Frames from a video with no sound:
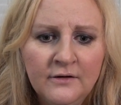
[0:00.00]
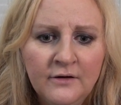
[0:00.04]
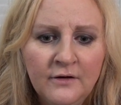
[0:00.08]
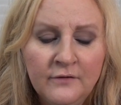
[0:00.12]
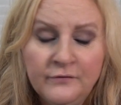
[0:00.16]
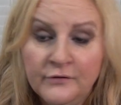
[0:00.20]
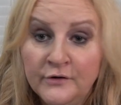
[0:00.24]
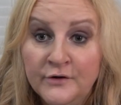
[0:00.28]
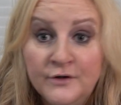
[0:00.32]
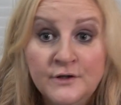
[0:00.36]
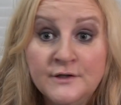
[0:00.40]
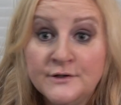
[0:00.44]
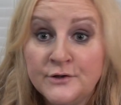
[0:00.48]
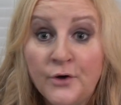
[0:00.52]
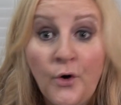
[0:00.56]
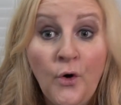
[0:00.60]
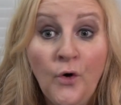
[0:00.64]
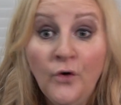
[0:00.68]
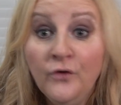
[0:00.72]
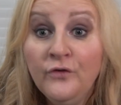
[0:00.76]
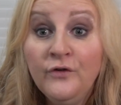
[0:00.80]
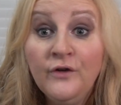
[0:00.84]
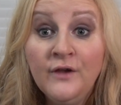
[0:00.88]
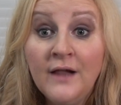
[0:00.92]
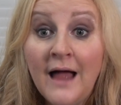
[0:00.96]
for as
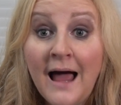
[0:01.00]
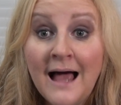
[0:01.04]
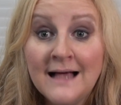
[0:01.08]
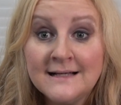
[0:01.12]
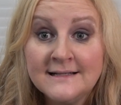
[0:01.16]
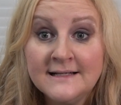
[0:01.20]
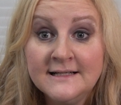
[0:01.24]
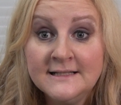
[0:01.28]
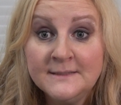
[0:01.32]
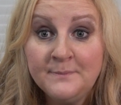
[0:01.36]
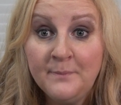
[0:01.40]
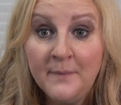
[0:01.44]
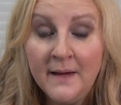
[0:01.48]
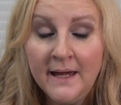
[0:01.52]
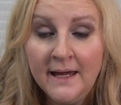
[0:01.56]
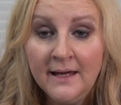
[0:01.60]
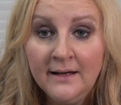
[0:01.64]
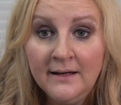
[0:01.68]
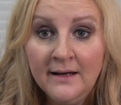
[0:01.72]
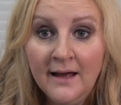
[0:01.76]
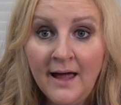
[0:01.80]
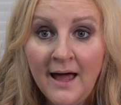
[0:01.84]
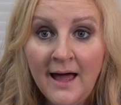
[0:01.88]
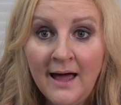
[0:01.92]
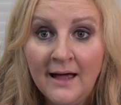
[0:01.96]
awful as it's
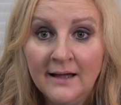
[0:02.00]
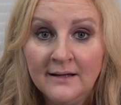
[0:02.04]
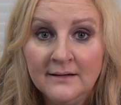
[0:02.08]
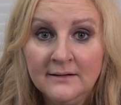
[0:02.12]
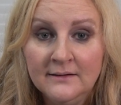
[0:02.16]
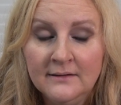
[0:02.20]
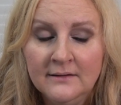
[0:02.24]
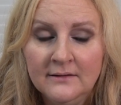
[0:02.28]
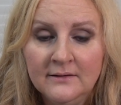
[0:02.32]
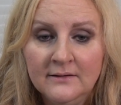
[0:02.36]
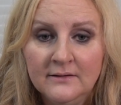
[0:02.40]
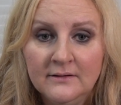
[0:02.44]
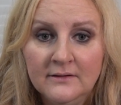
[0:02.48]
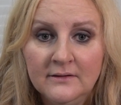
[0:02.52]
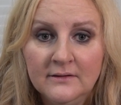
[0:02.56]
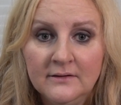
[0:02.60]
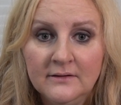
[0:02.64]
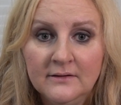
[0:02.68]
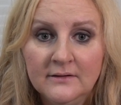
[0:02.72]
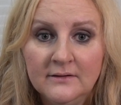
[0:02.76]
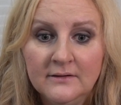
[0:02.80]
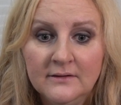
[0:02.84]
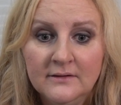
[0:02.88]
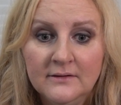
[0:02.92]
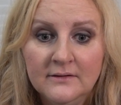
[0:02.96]
been and
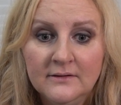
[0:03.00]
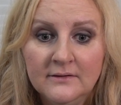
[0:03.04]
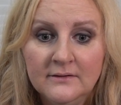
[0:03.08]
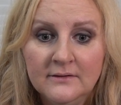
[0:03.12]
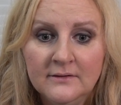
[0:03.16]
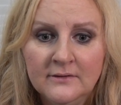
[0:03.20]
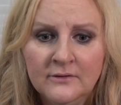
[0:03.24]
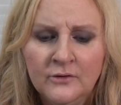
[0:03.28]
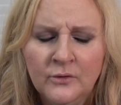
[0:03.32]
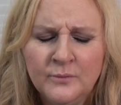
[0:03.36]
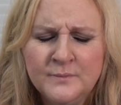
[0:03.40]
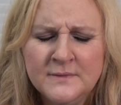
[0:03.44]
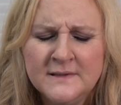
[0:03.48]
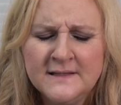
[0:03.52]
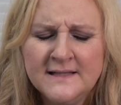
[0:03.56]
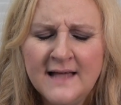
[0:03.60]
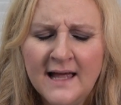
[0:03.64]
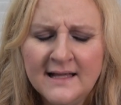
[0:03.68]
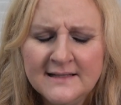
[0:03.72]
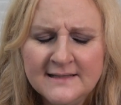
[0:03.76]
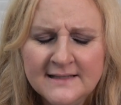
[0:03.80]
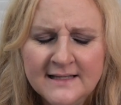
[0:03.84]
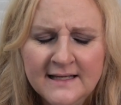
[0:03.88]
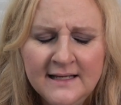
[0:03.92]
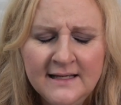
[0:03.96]

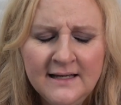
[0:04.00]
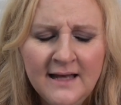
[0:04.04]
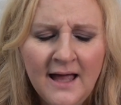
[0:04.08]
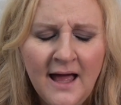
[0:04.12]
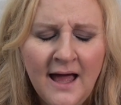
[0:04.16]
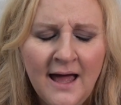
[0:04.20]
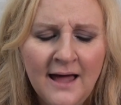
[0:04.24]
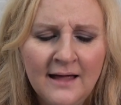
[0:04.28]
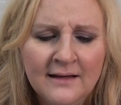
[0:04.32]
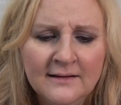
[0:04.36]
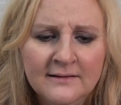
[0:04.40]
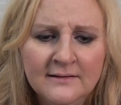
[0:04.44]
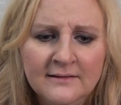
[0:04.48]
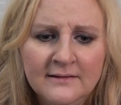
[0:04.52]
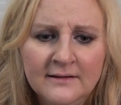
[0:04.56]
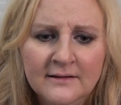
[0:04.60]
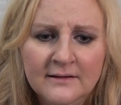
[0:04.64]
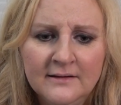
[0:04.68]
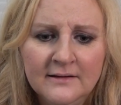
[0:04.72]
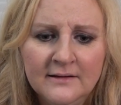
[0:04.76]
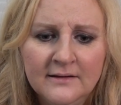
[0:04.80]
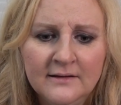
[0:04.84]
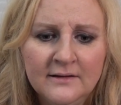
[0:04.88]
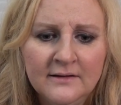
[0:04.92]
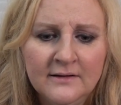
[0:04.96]
upsetting, and
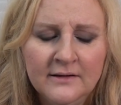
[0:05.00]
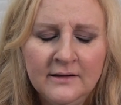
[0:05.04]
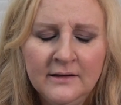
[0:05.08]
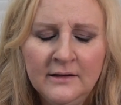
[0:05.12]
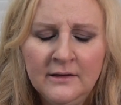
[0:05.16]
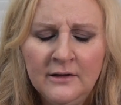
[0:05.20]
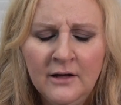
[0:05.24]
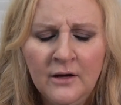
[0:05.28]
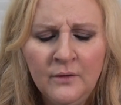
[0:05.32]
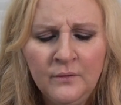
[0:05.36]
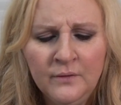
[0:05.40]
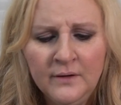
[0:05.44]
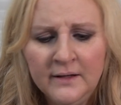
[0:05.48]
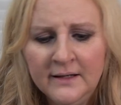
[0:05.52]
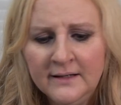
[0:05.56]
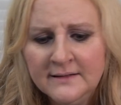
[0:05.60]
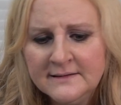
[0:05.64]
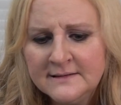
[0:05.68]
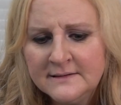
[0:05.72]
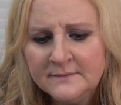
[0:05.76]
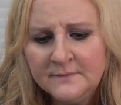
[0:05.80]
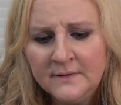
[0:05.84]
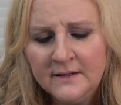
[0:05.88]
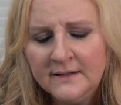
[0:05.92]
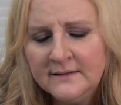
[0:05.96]
you know,
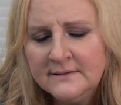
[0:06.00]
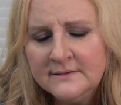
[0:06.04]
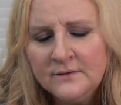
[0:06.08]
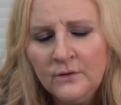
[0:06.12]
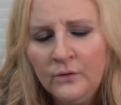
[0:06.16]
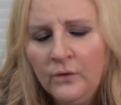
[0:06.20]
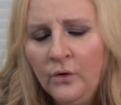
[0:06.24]
it's